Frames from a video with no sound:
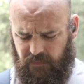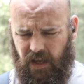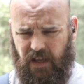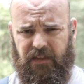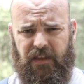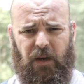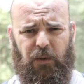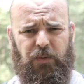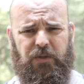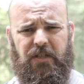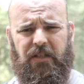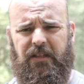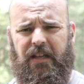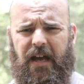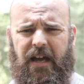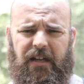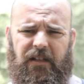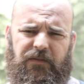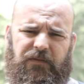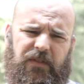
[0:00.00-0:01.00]
there was a
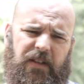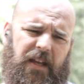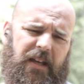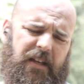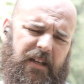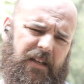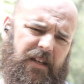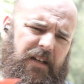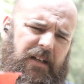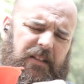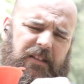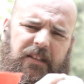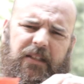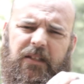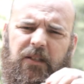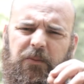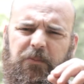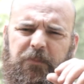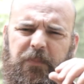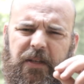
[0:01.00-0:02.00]
lot of like
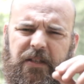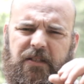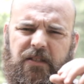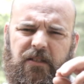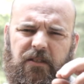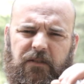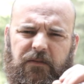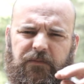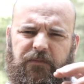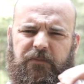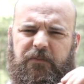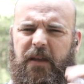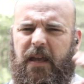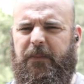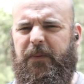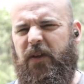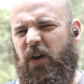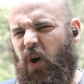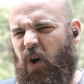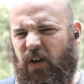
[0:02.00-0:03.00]
little bits of
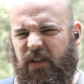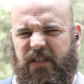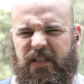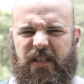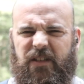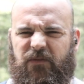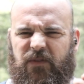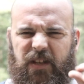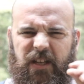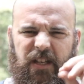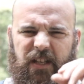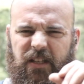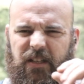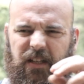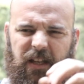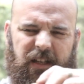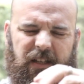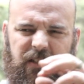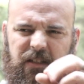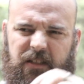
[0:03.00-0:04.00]
maybe RTV,
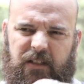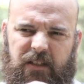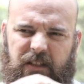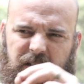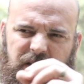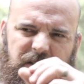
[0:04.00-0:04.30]
like